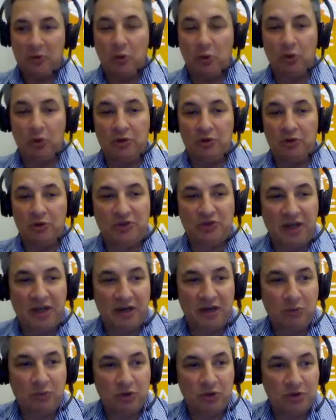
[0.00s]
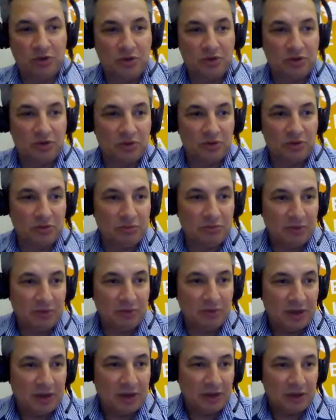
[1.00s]
Or if Shane wanted to
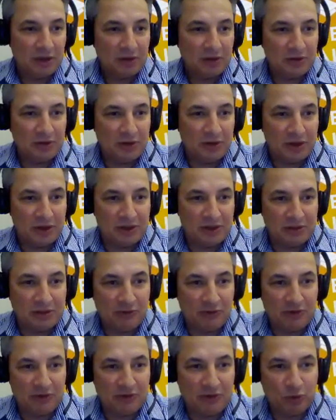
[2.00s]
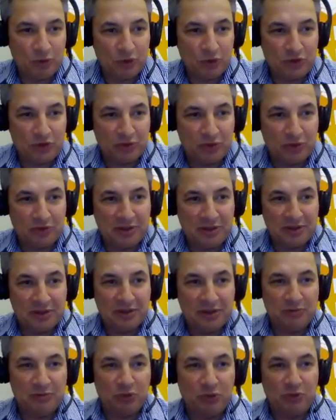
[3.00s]
tell us some of his war stories,
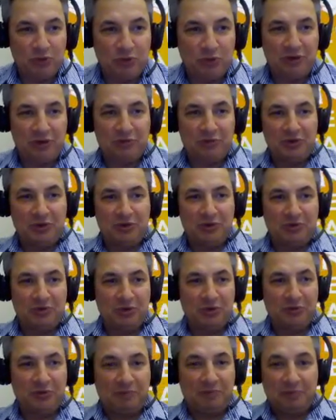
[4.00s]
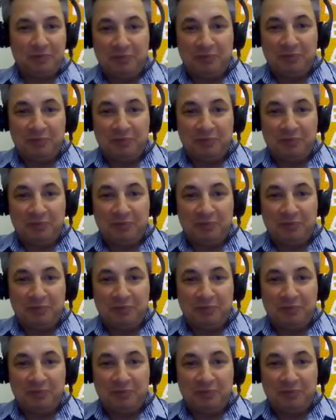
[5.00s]
he's more welcome to as well.